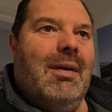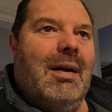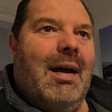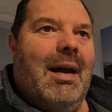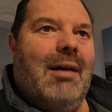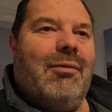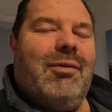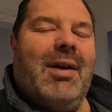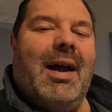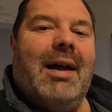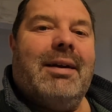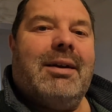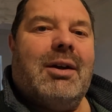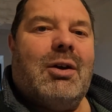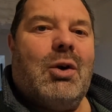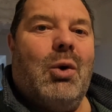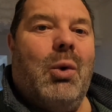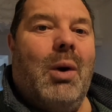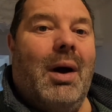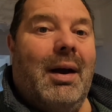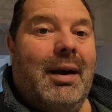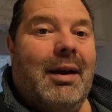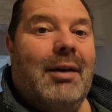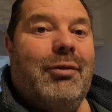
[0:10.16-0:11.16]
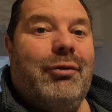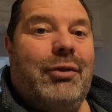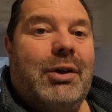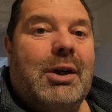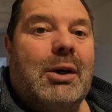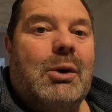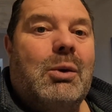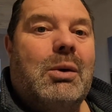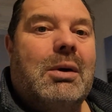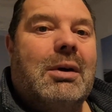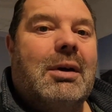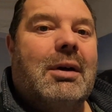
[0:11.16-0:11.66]
I've had quite a
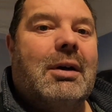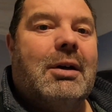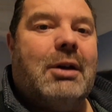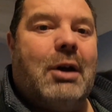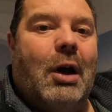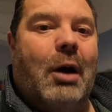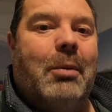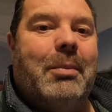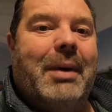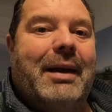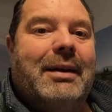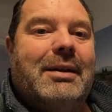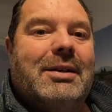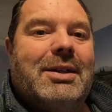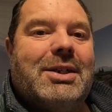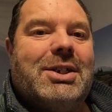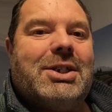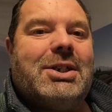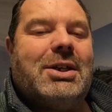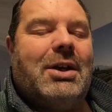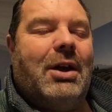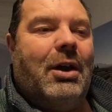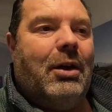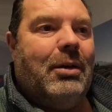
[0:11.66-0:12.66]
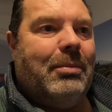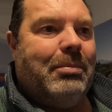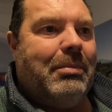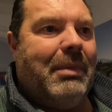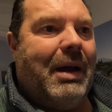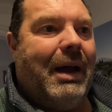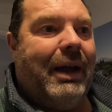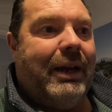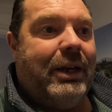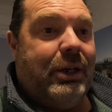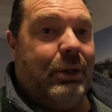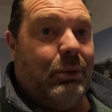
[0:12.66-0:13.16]
few comments on
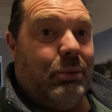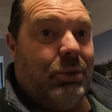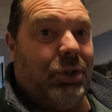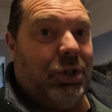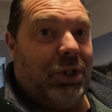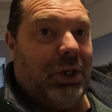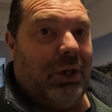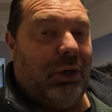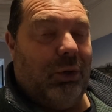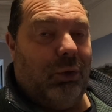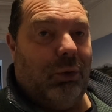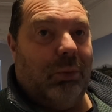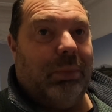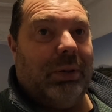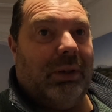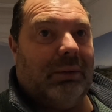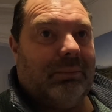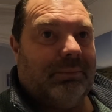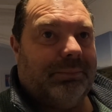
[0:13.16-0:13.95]
my YouTube,